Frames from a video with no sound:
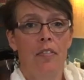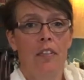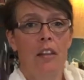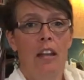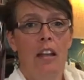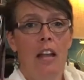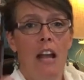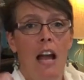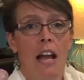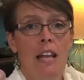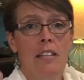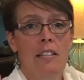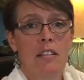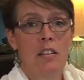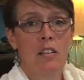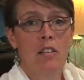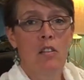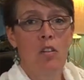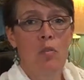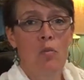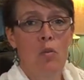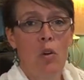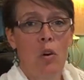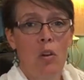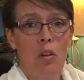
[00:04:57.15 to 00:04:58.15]
It has a
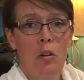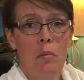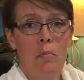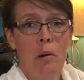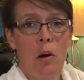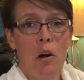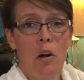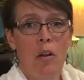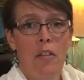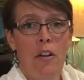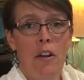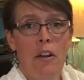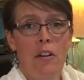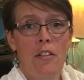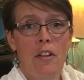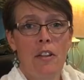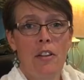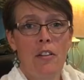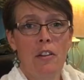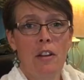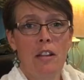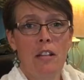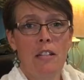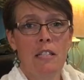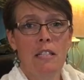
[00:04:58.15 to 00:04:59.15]
little roller ball there that
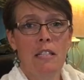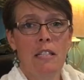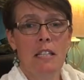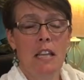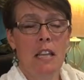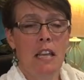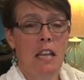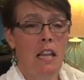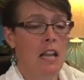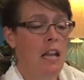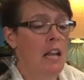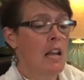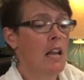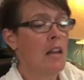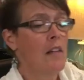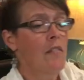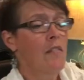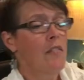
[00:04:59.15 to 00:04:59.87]
you can see.